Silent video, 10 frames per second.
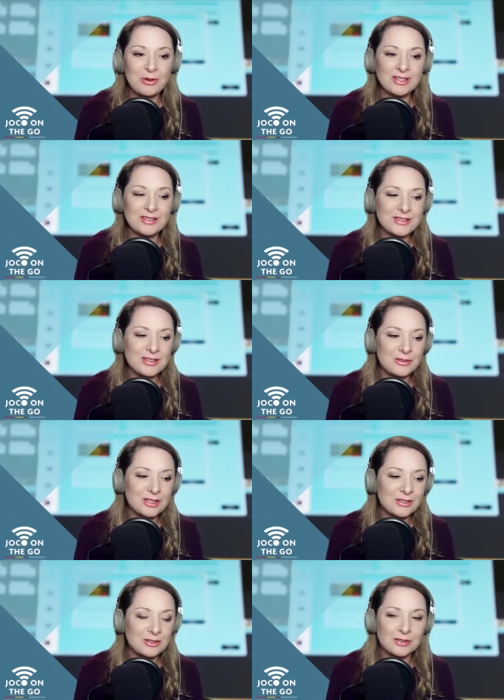to consider
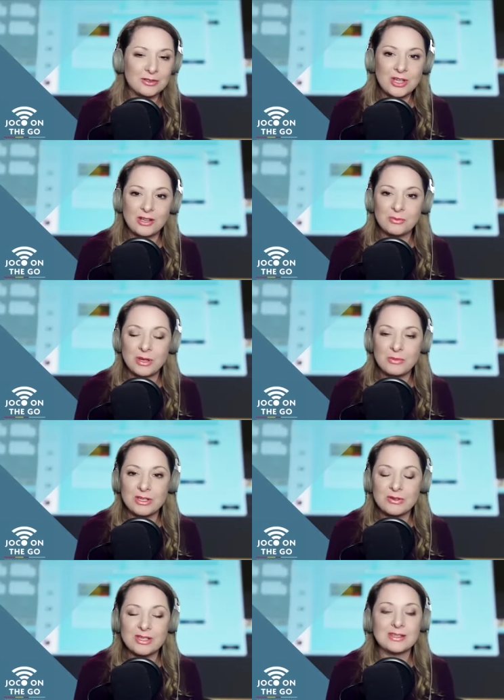that your child might be
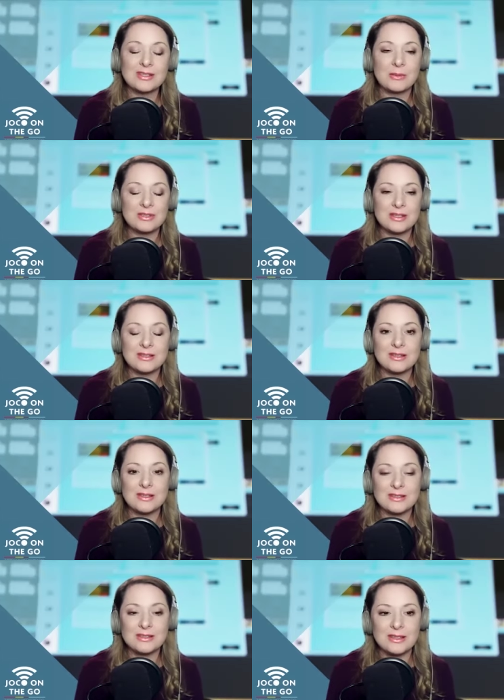using
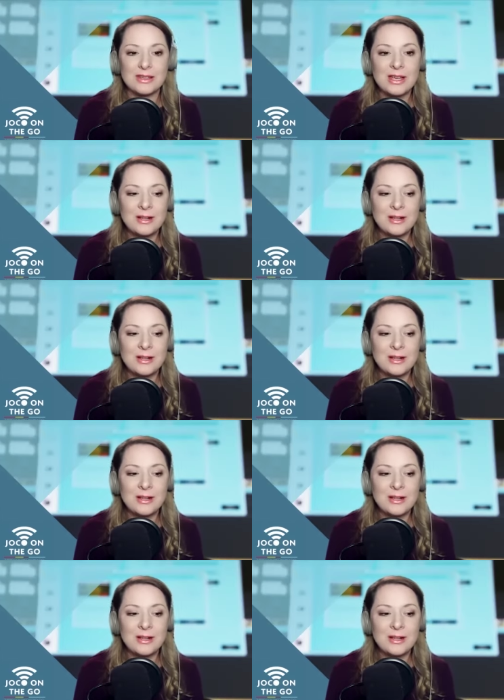substances, and